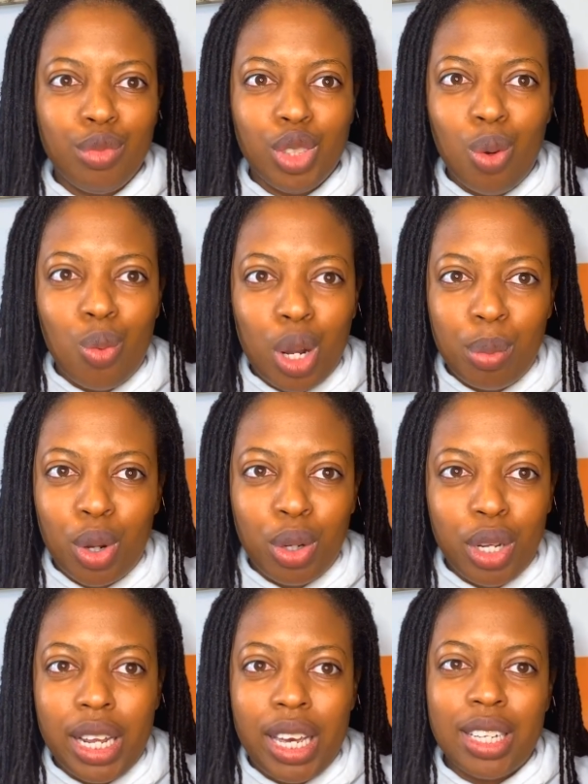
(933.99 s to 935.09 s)
1 month
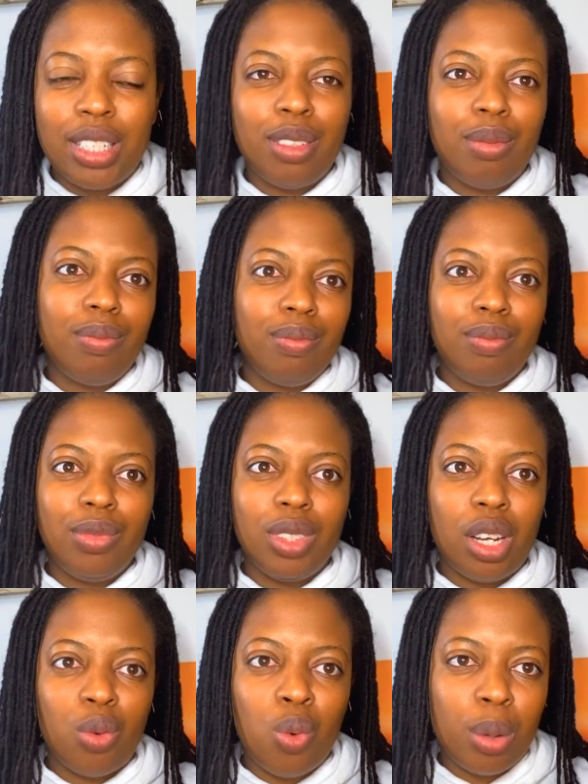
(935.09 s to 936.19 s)
late,
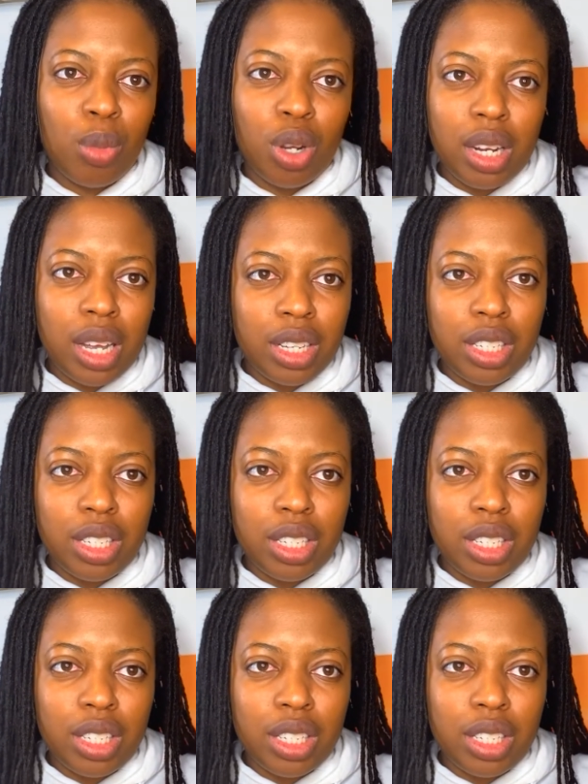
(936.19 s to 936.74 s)
1 month late